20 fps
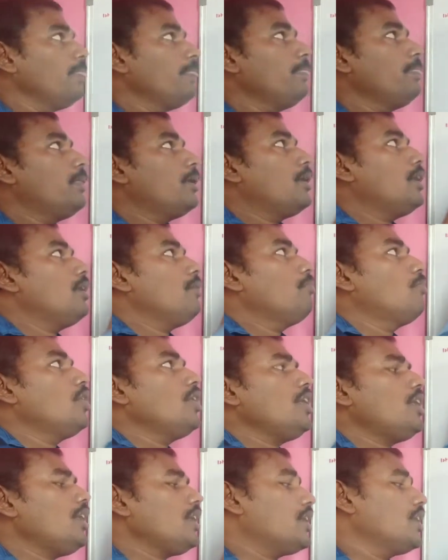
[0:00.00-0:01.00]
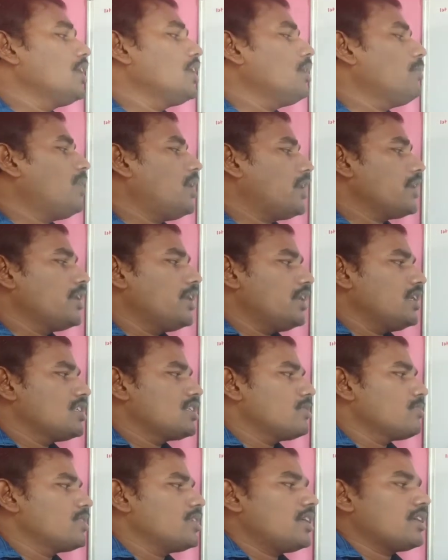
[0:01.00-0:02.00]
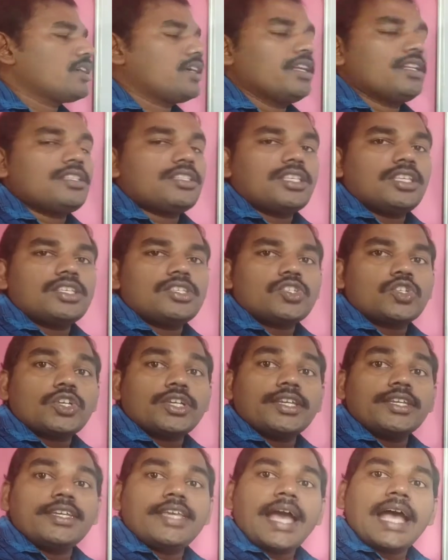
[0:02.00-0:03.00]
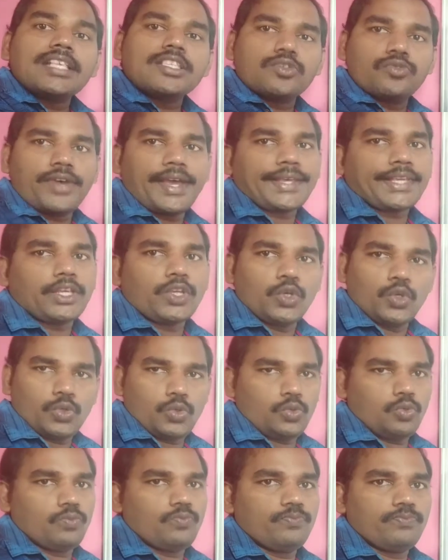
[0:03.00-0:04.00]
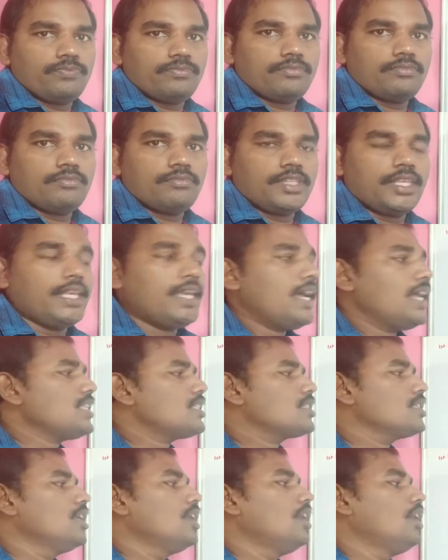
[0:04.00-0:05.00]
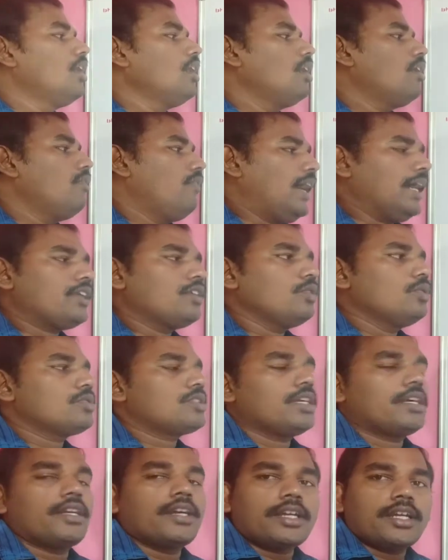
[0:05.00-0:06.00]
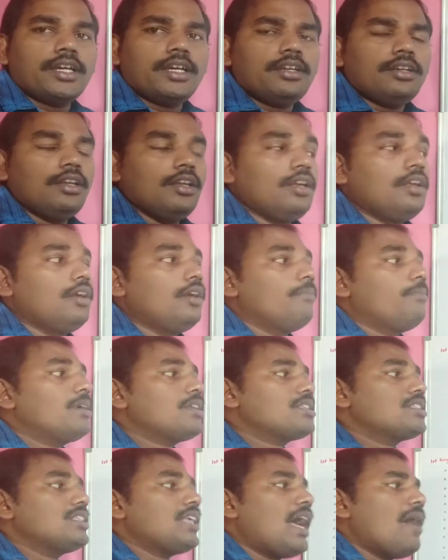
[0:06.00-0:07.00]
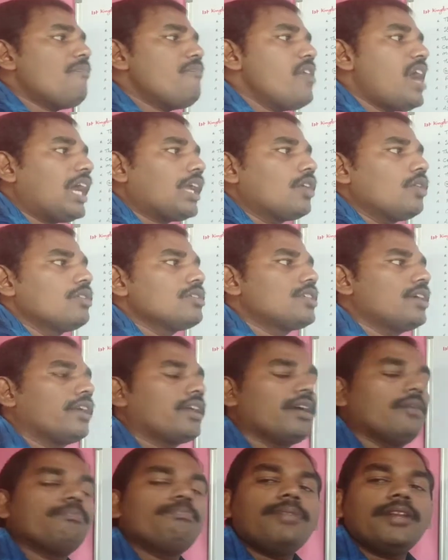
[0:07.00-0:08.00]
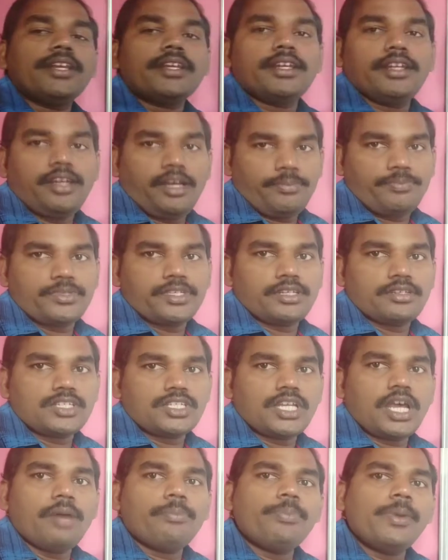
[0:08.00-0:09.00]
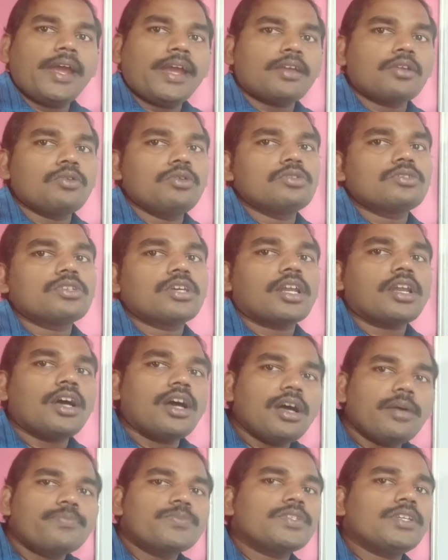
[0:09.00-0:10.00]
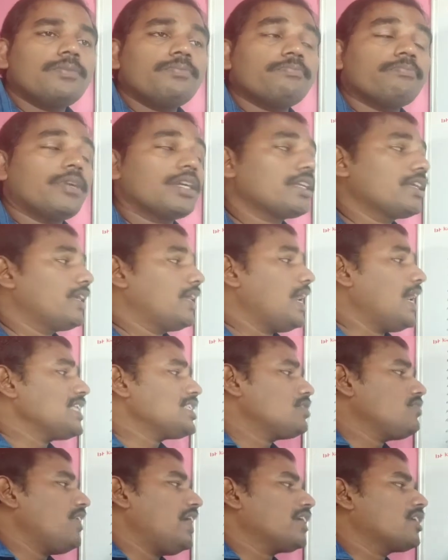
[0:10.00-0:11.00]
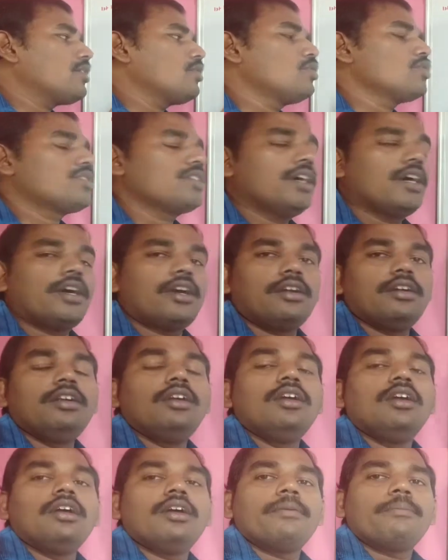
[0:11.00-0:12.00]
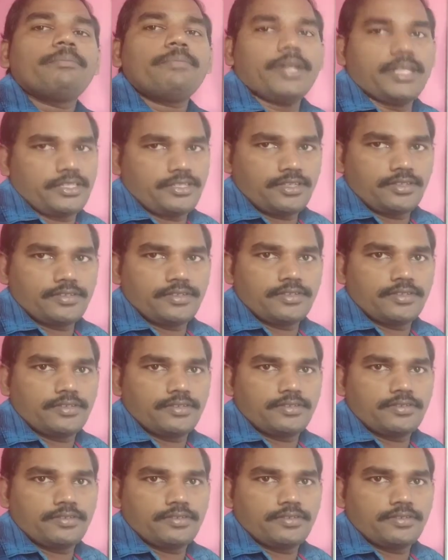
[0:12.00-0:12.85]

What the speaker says: the Monera kingdom organisms are consist gas vacuole. Gas vacuoles are occurred, but sap vacuoles are completely absent. Sap vacuoles are absent, but gas vacuoles are present.